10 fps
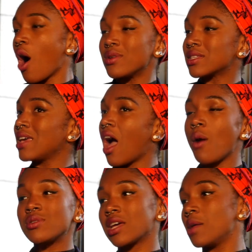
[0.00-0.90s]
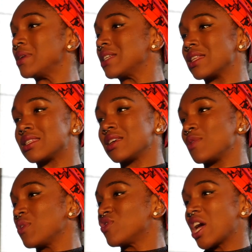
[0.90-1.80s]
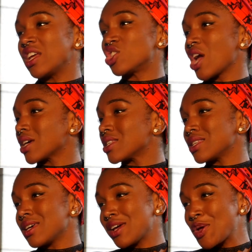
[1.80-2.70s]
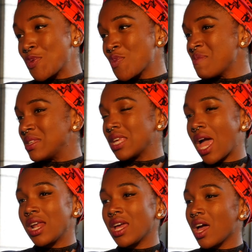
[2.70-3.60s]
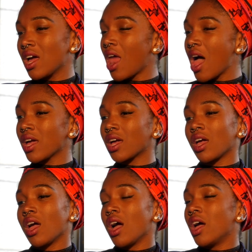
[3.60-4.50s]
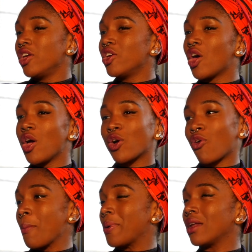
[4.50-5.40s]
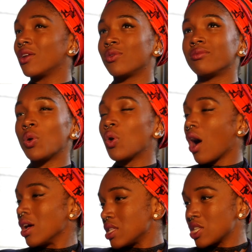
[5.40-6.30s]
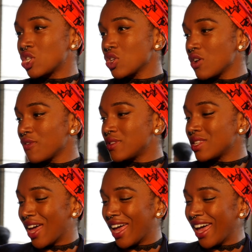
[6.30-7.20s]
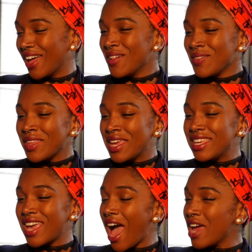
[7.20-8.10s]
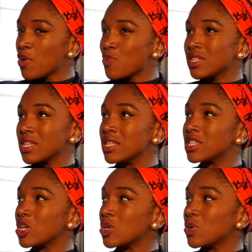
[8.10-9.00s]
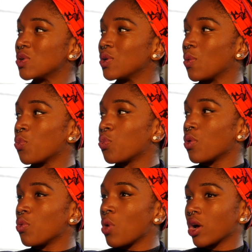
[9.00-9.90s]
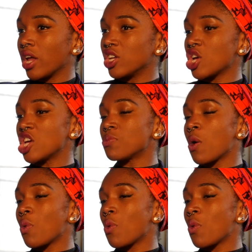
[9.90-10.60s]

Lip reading: I was going to be dancing with Janet Jackson, with Missy Elliott, like, you know, crumping and all kinds of stuff. So, yeah, and it wasn't until what kind of changed my